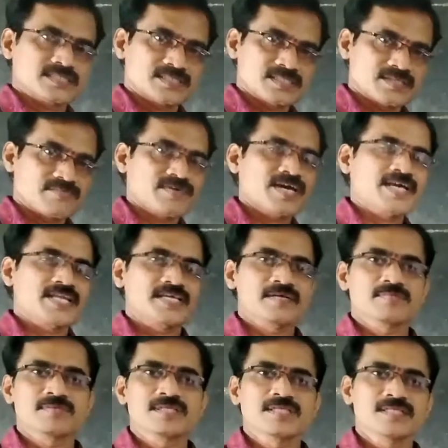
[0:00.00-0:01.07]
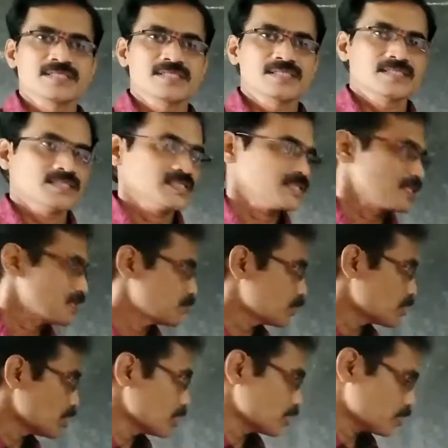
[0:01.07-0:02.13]
the variable, the
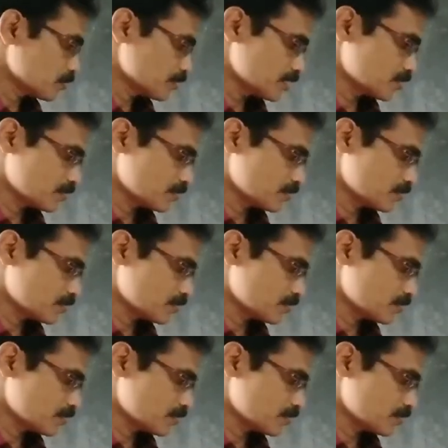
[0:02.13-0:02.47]
polynomial